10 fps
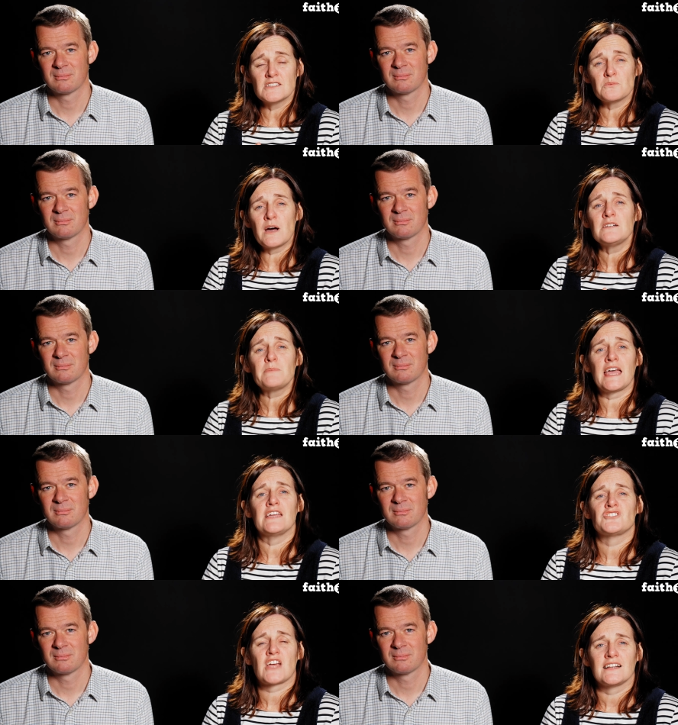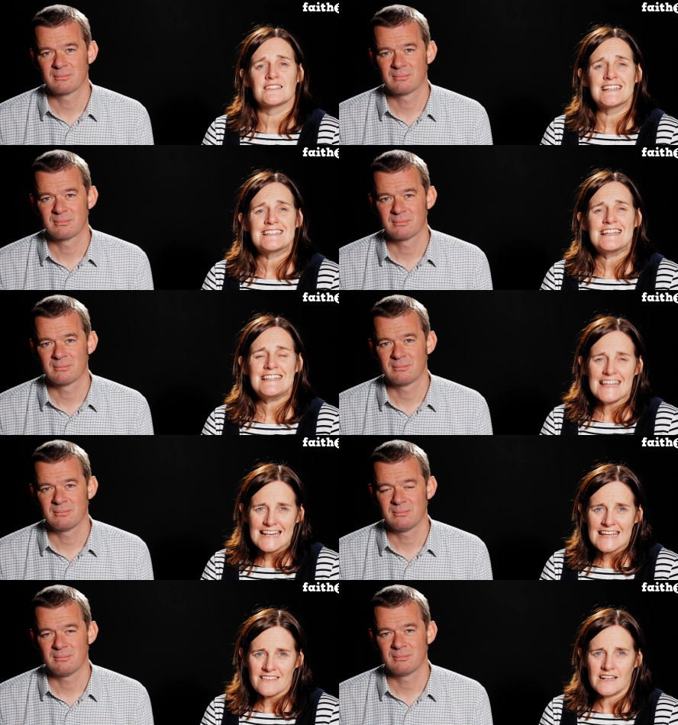Speaker 1: The well behaved child sitting
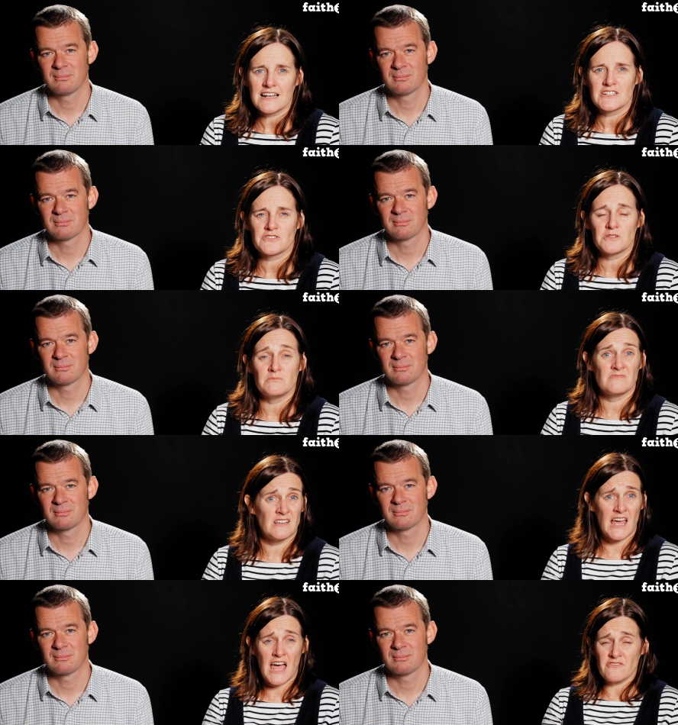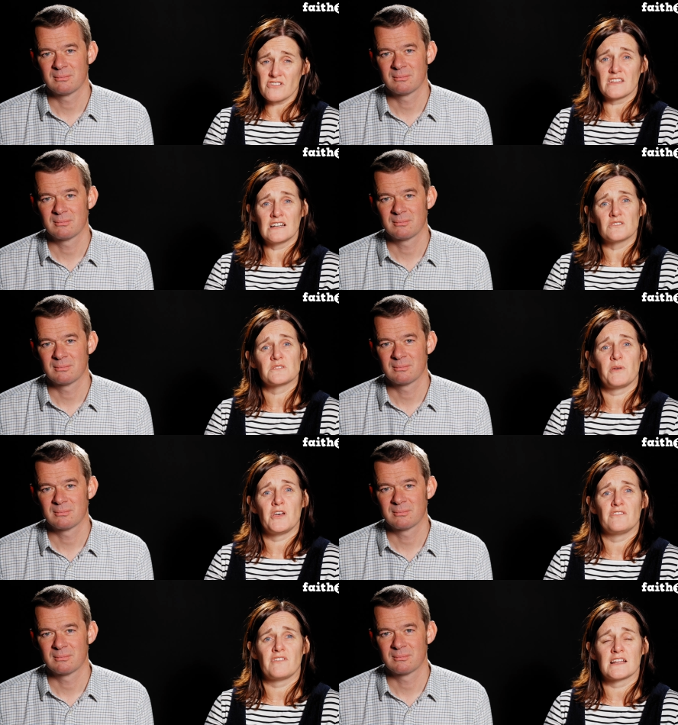neatly at the classroom. Everything looks
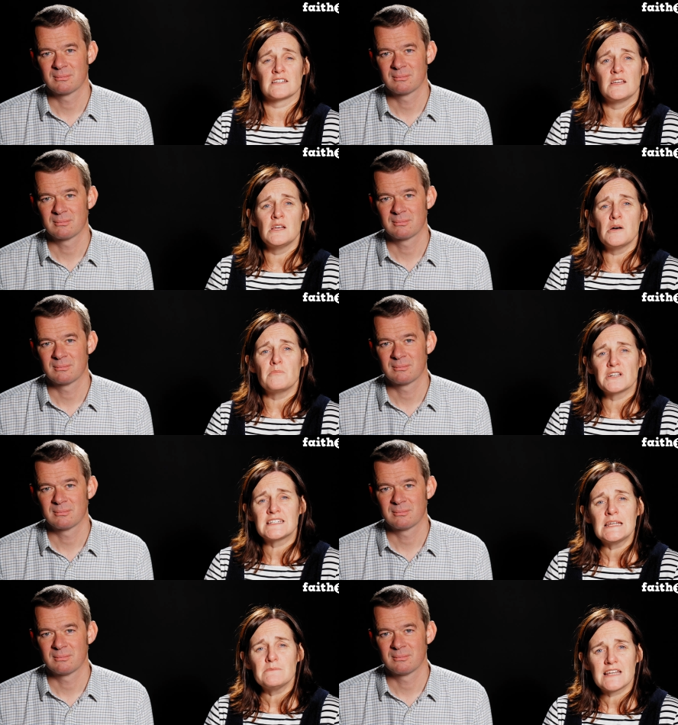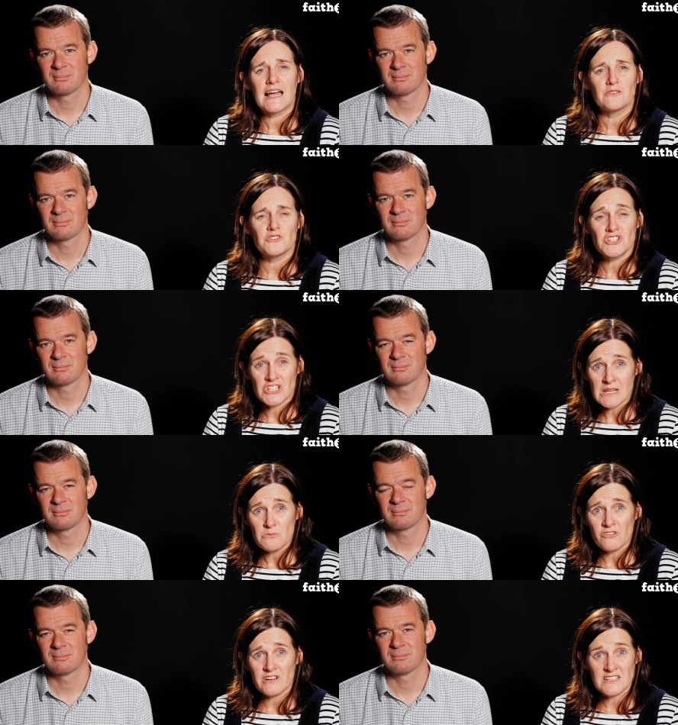perfect, but deep down she
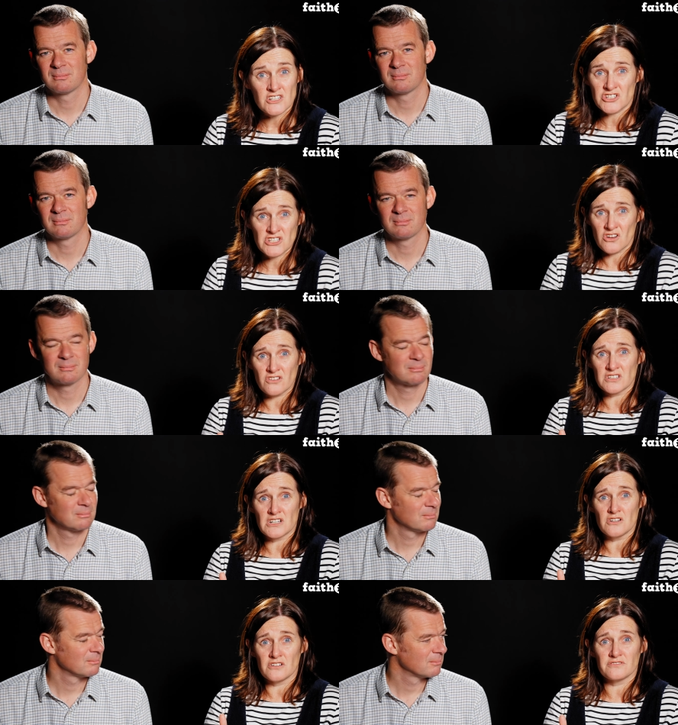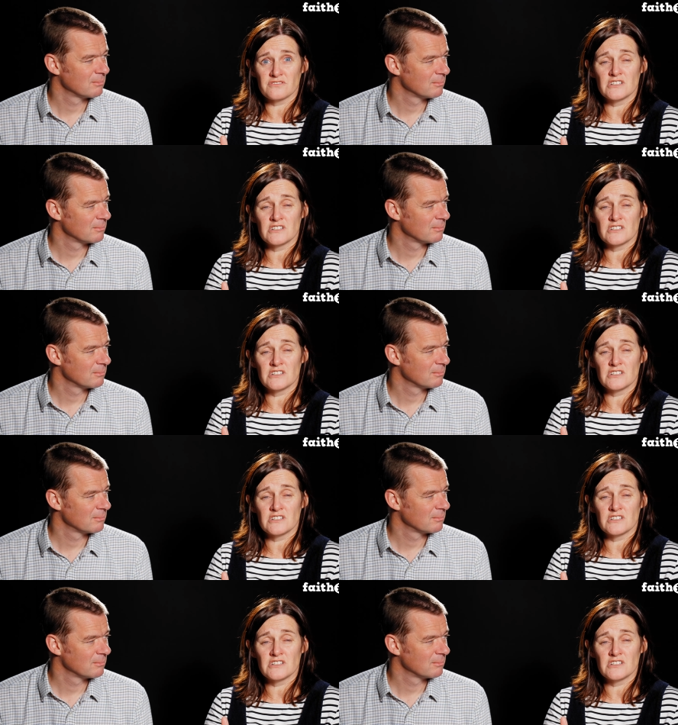worries she's not done enough.